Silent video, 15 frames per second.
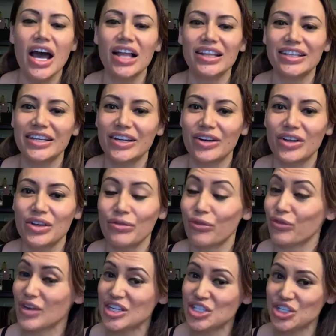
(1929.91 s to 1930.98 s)
little
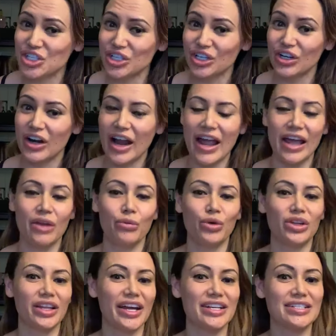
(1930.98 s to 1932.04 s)
feature and
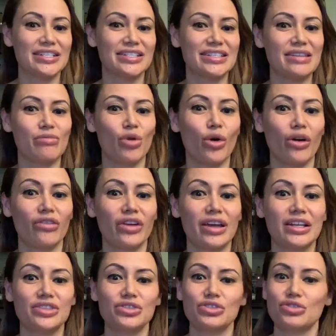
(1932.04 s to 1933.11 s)
would like to see more of
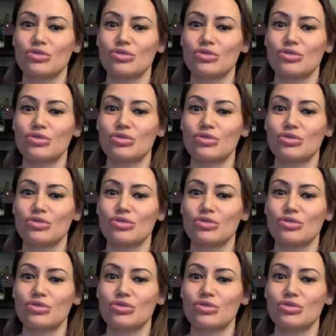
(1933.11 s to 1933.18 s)
it,